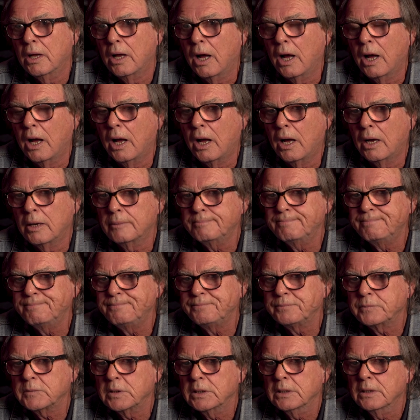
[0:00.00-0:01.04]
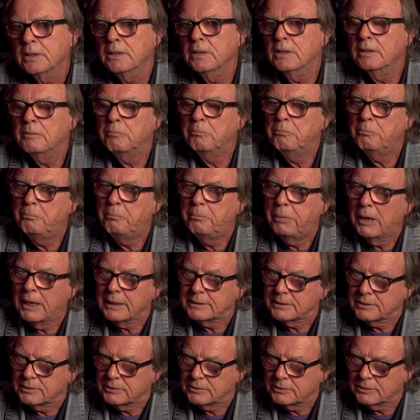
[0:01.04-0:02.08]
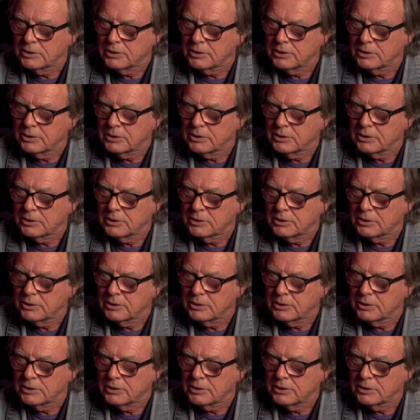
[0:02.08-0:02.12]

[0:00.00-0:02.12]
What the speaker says: But